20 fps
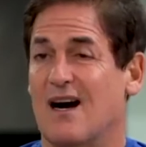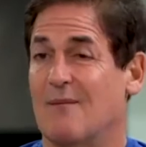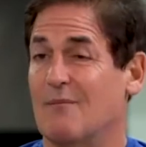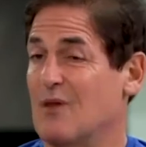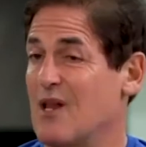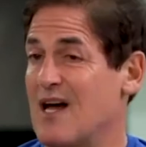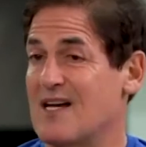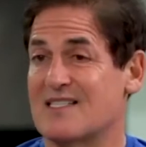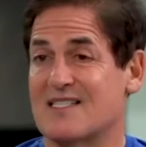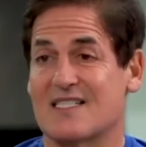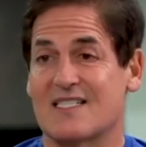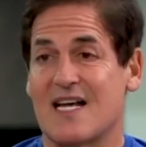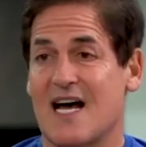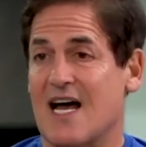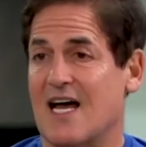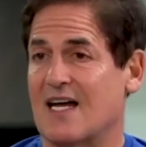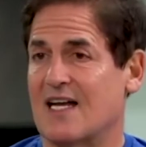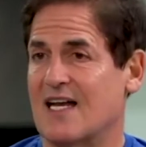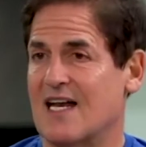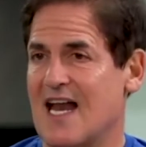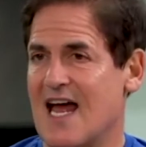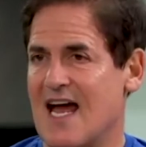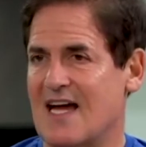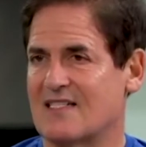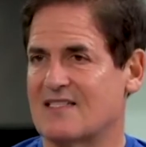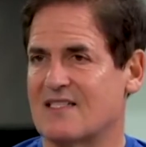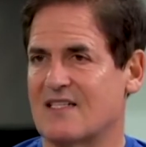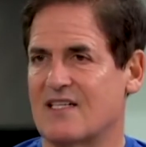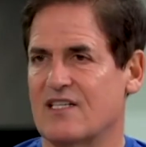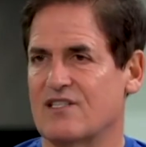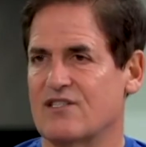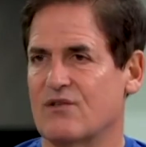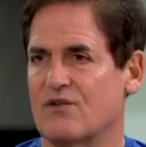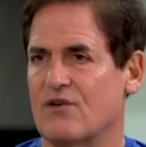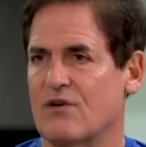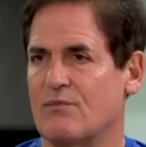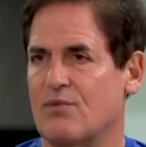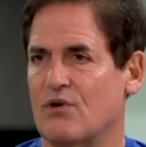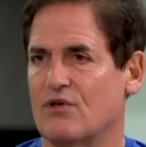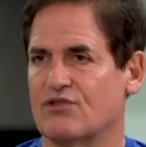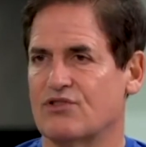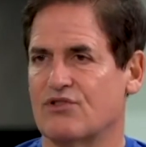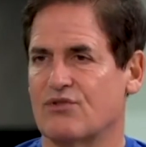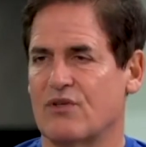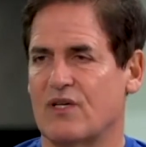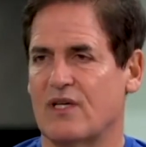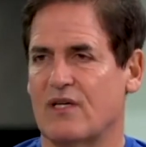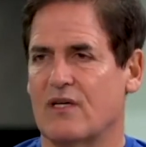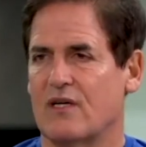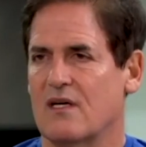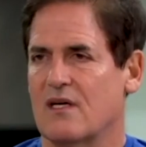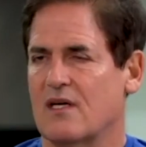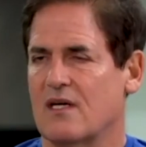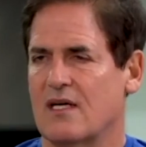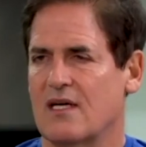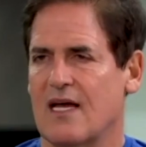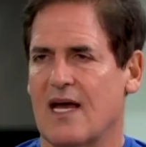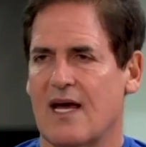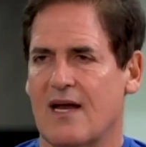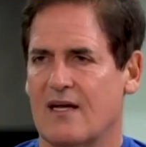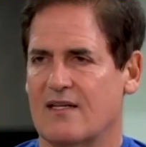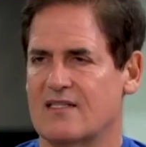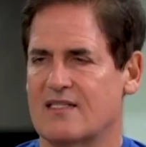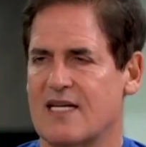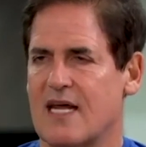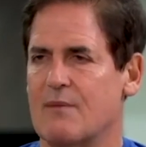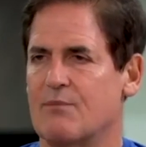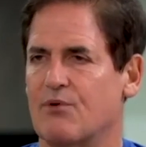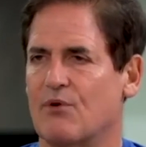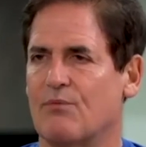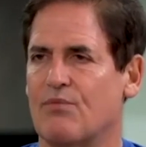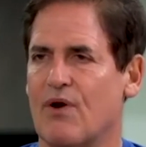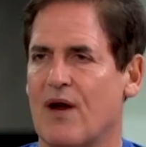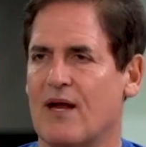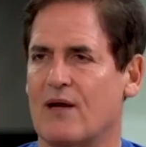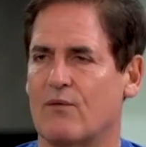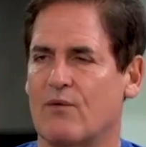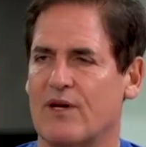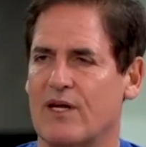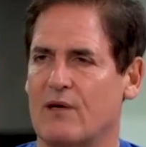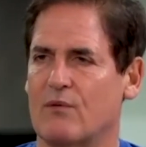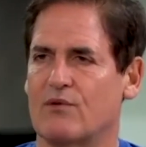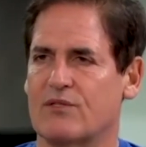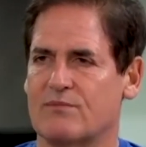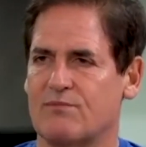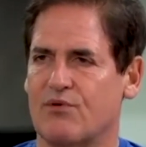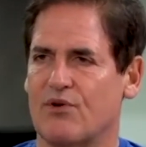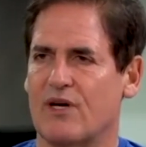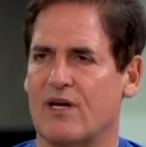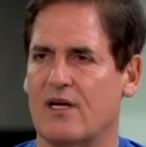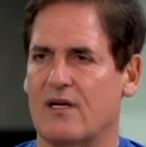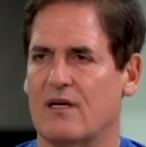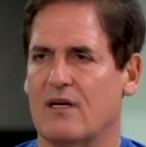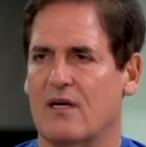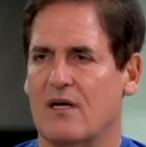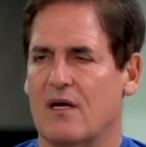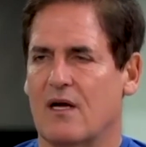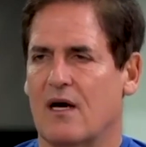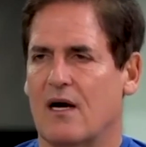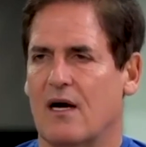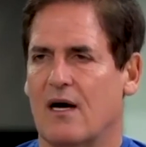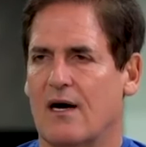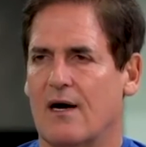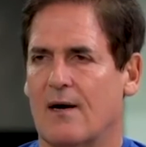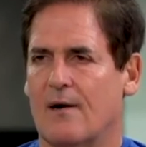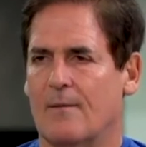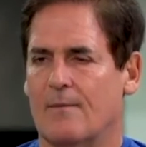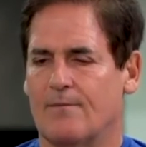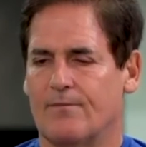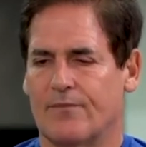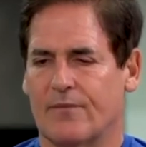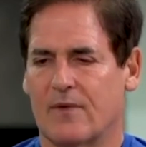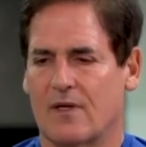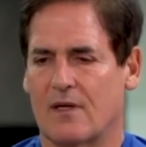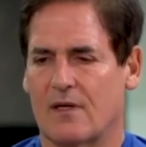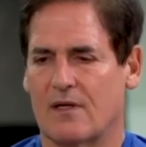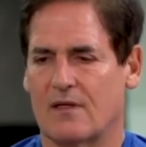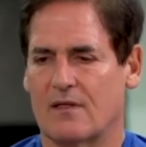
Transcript: Um, lost his eye in an accident doing upholstery. He had a staple break when he was putting um,